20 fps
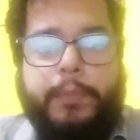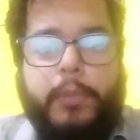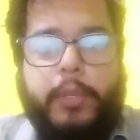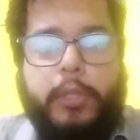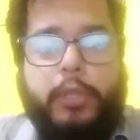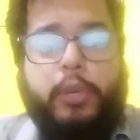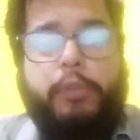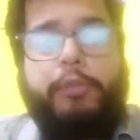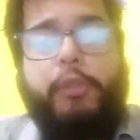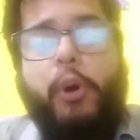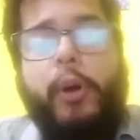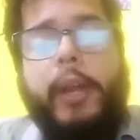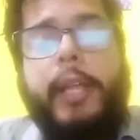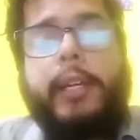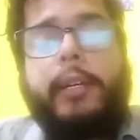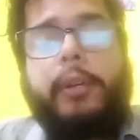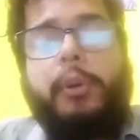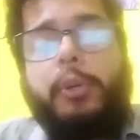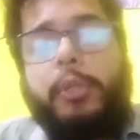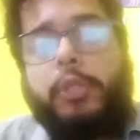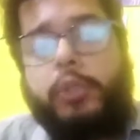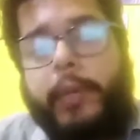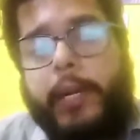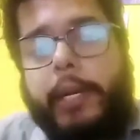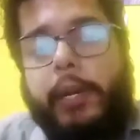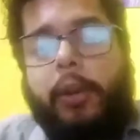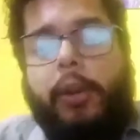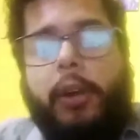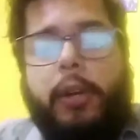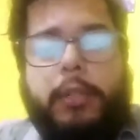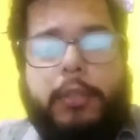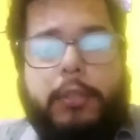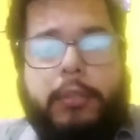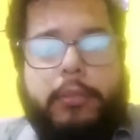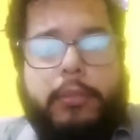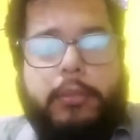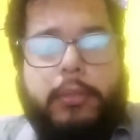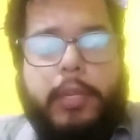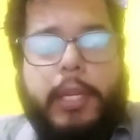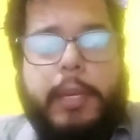So foreign clothes were not
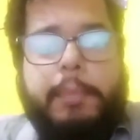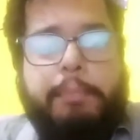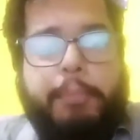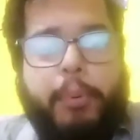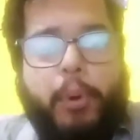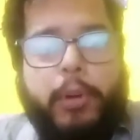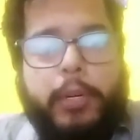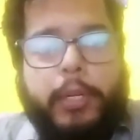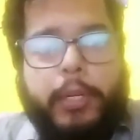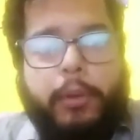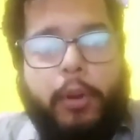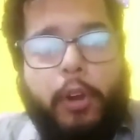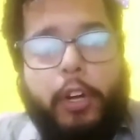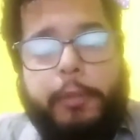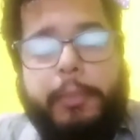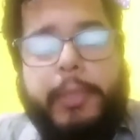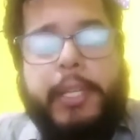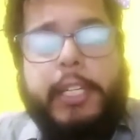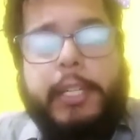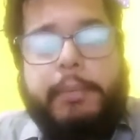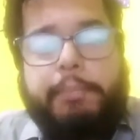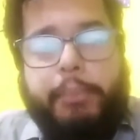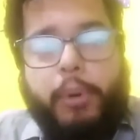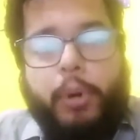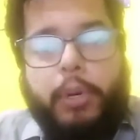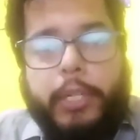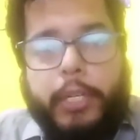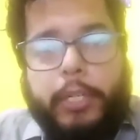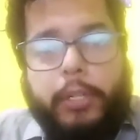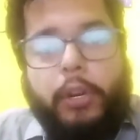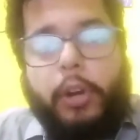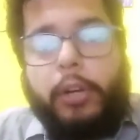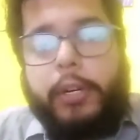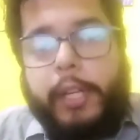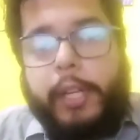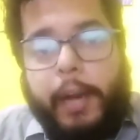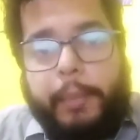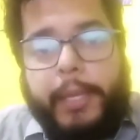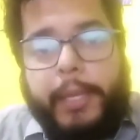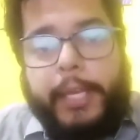being imported,
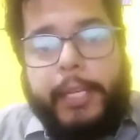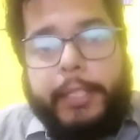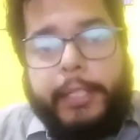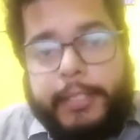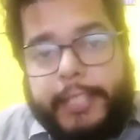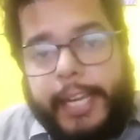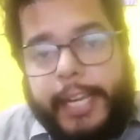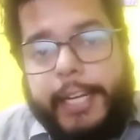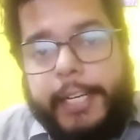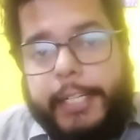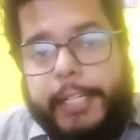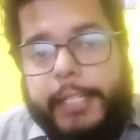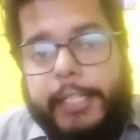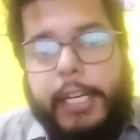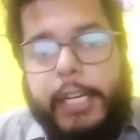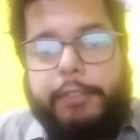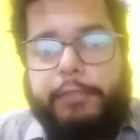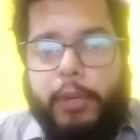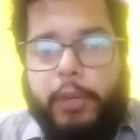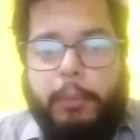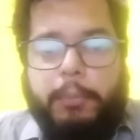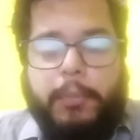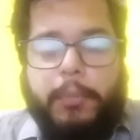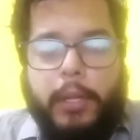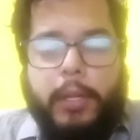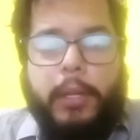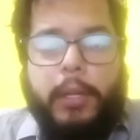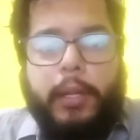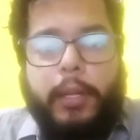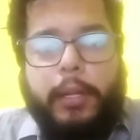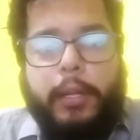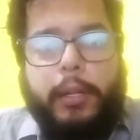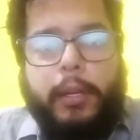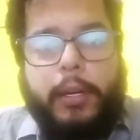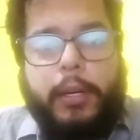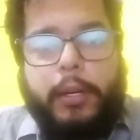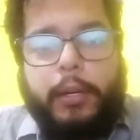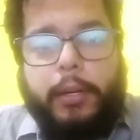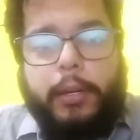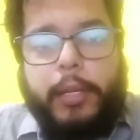not coming inside India from
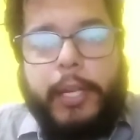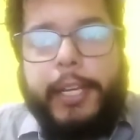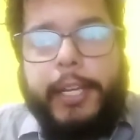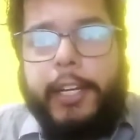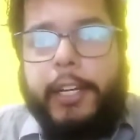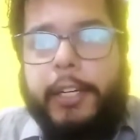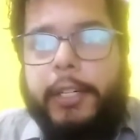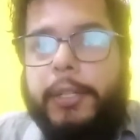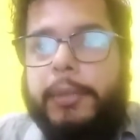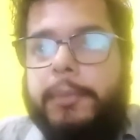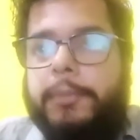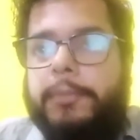England.